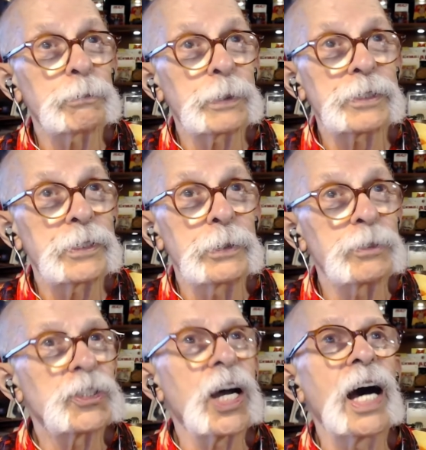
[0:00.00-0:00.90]
is with you.
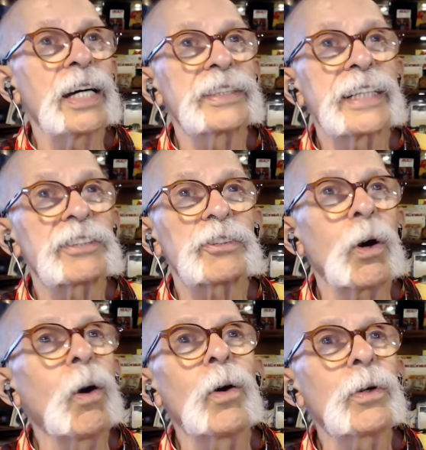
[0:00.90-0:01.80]
John gets
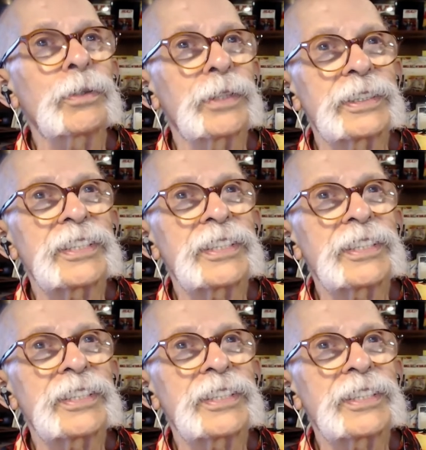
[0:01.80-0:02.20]
all the